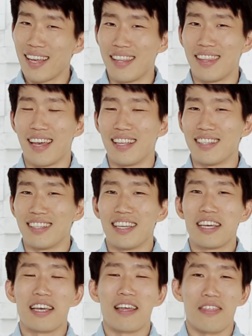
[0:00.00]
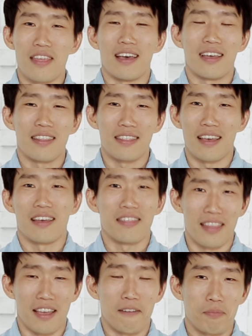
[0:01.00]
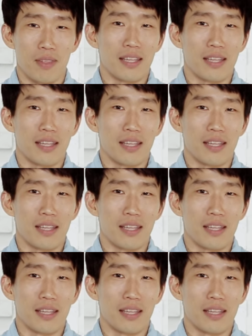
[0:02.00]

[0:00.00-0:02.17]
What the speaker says: and then ne, ne, ne.